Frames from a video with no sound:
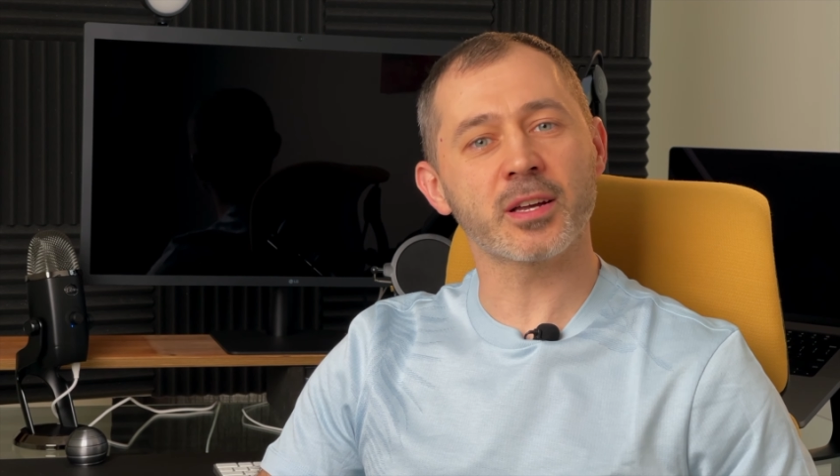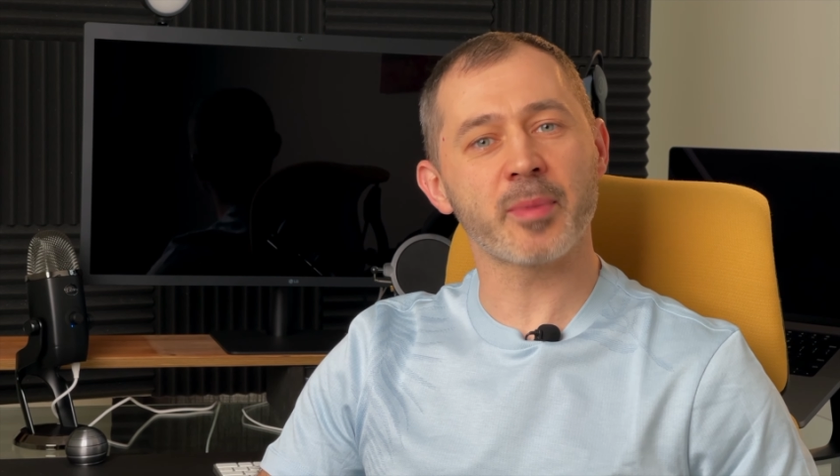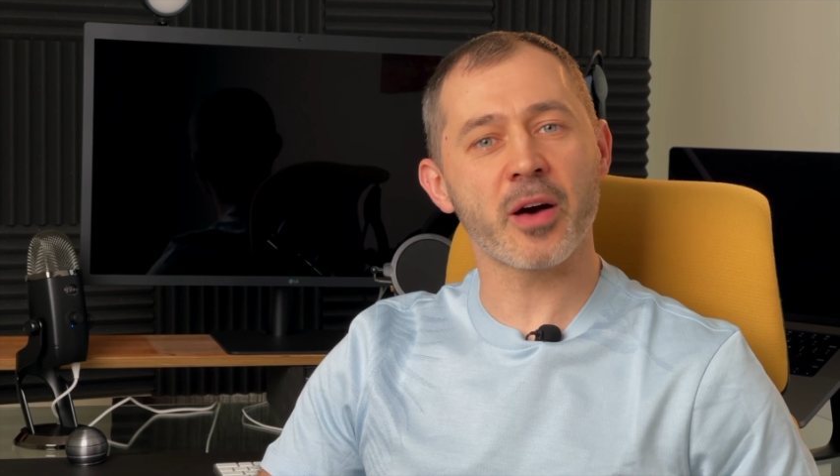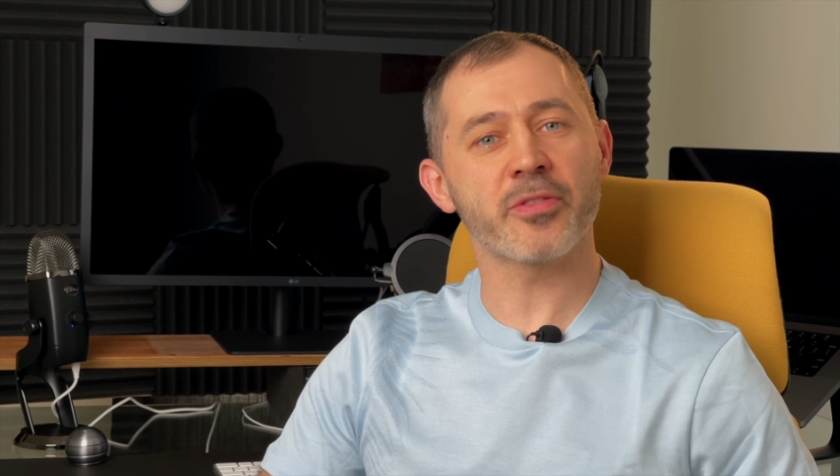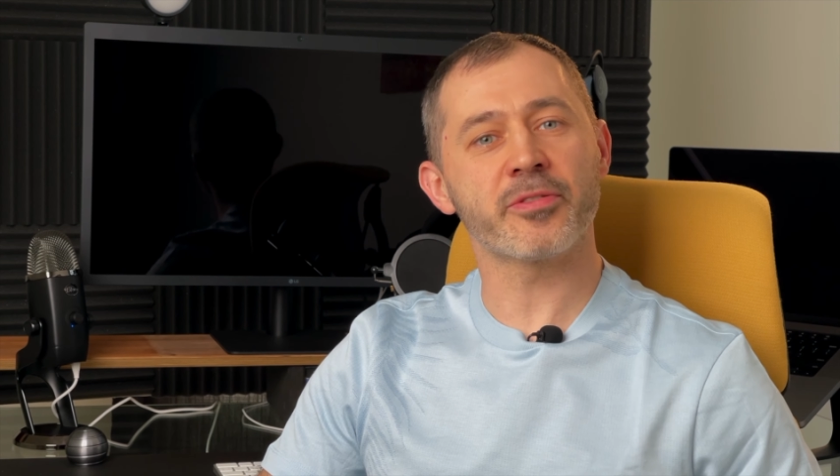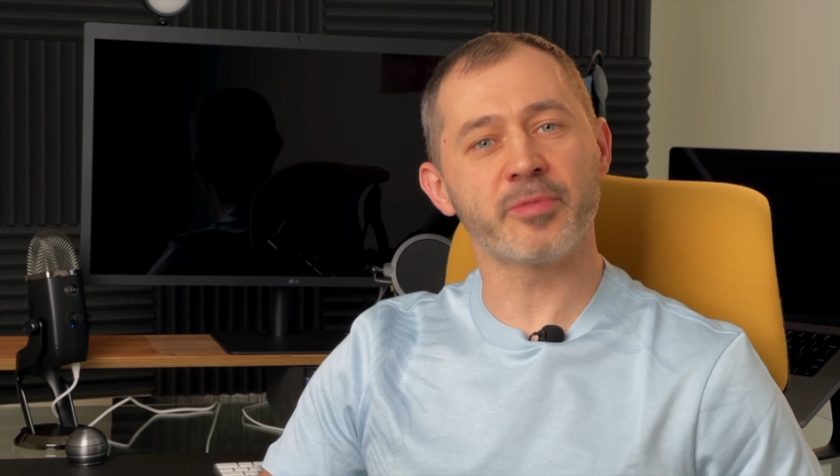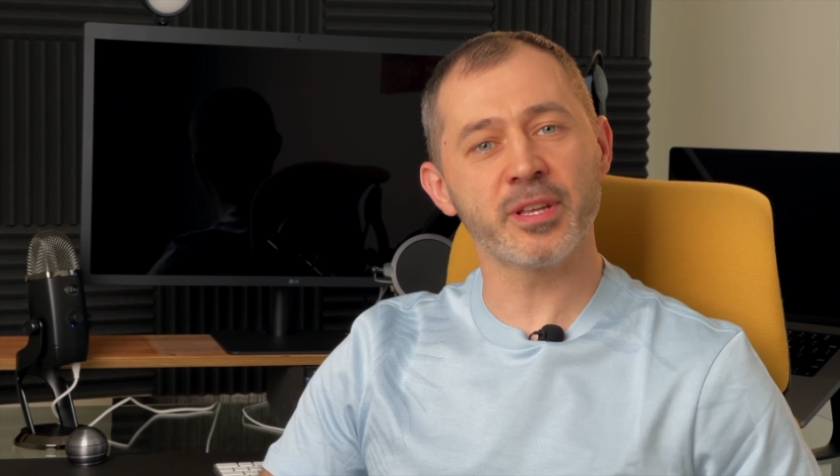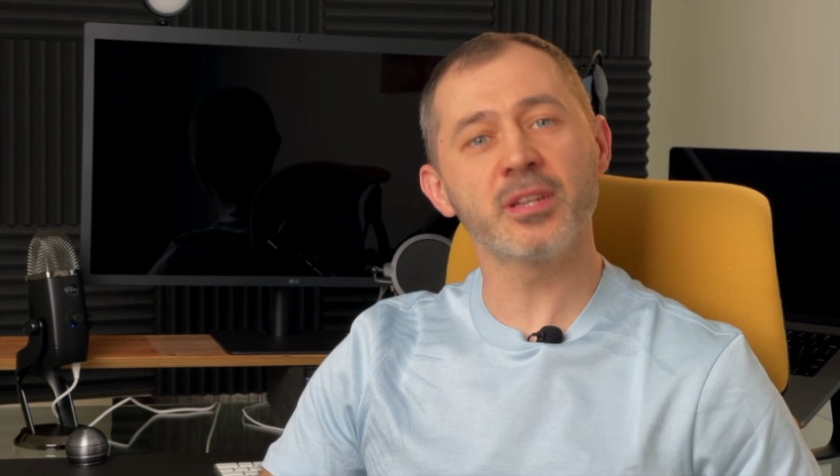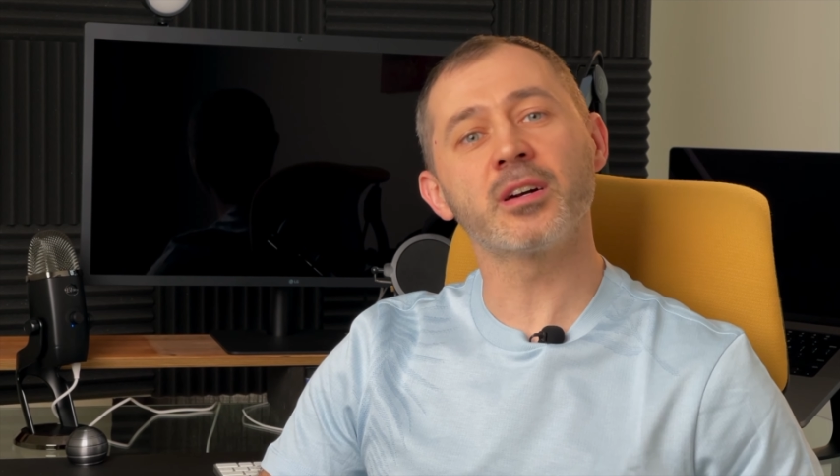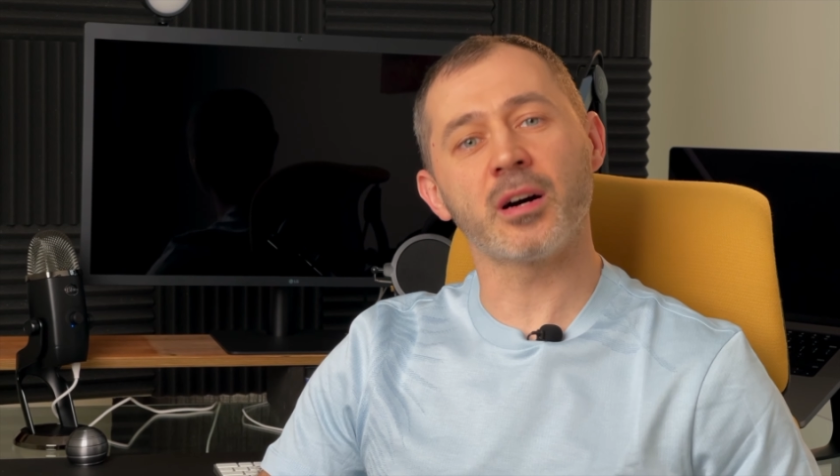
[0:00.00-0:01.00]
about
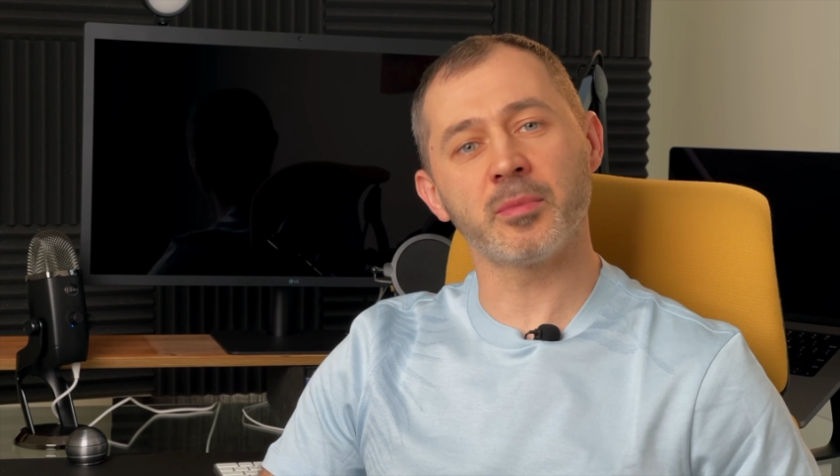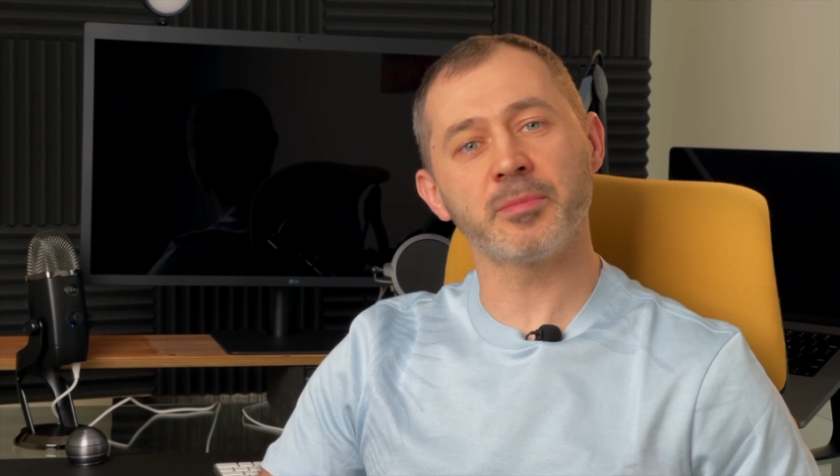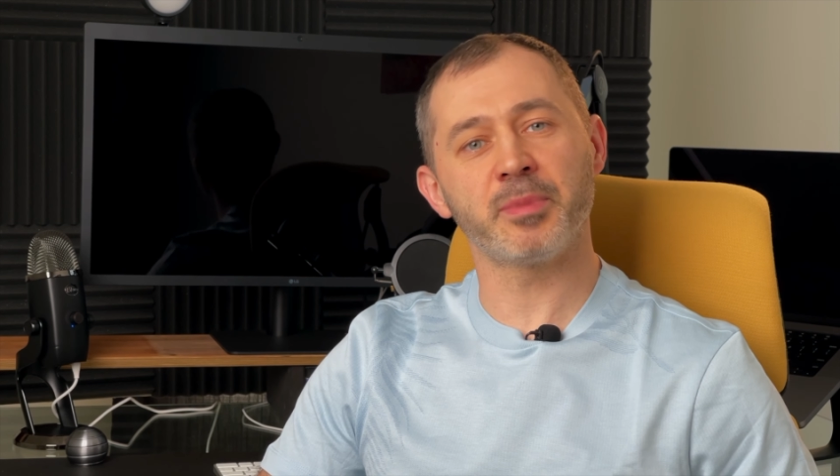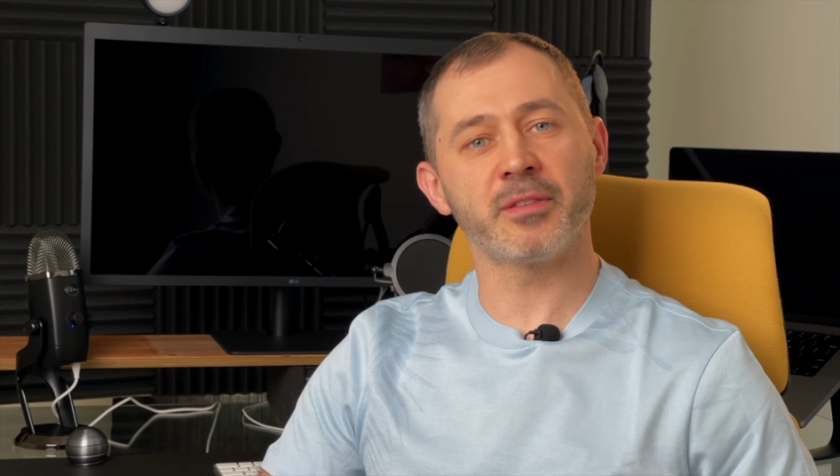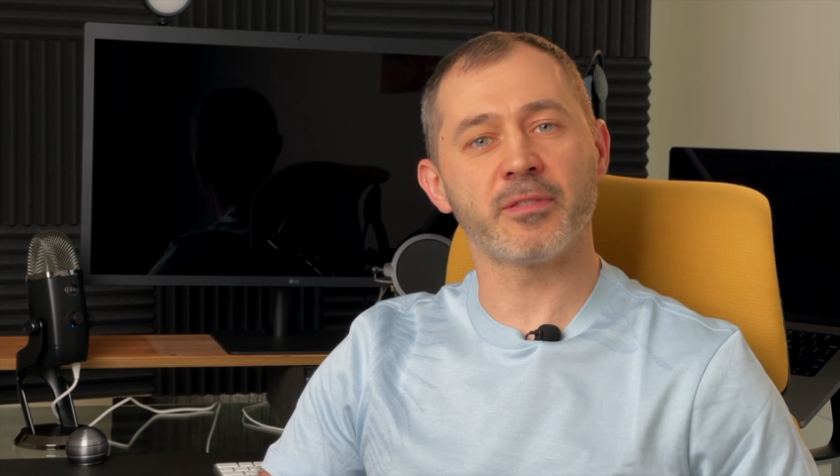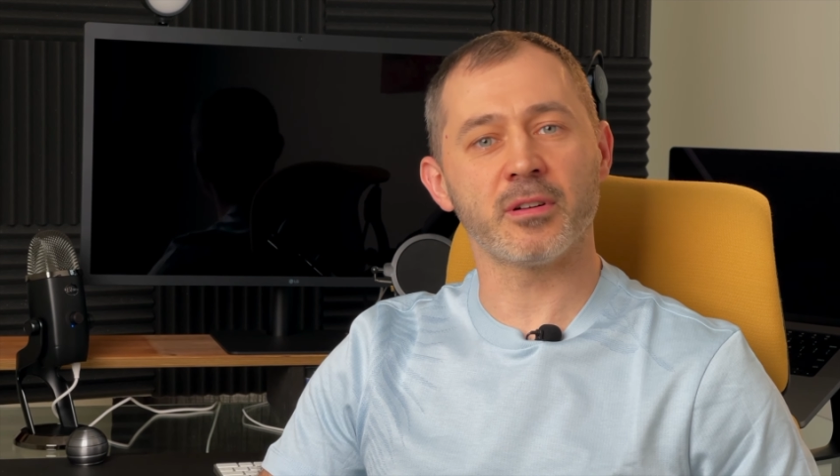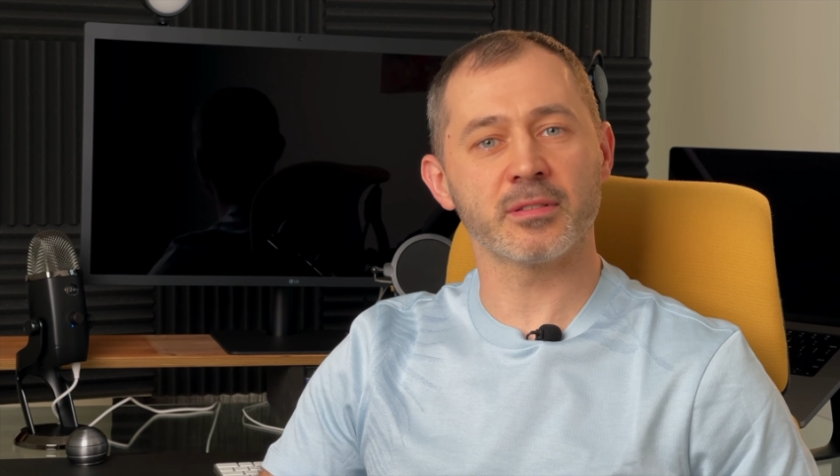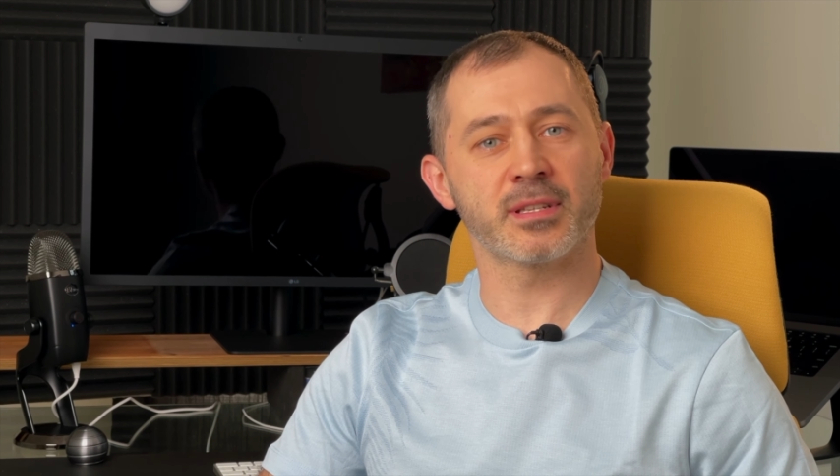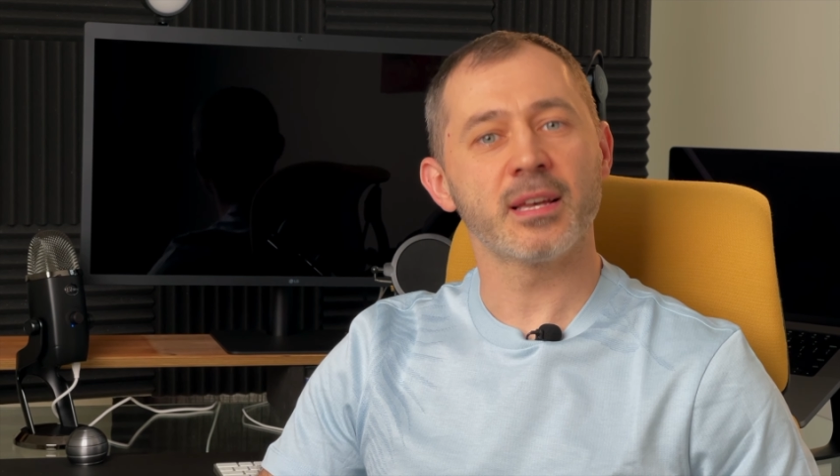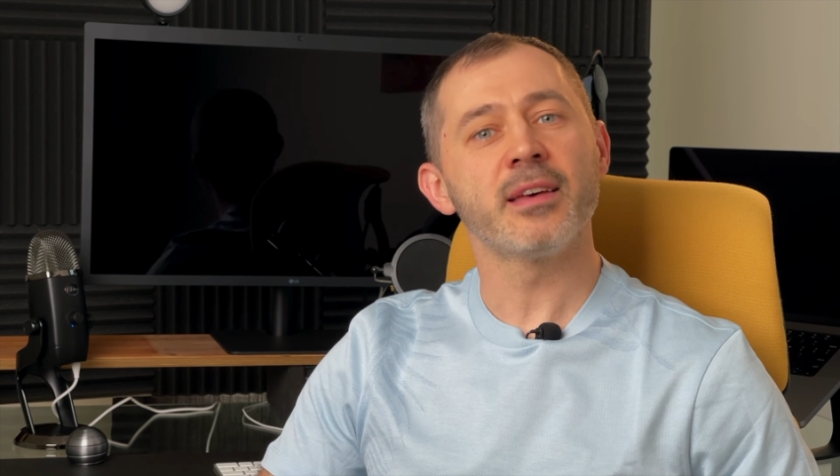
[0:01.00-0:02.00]
3 common pitfalls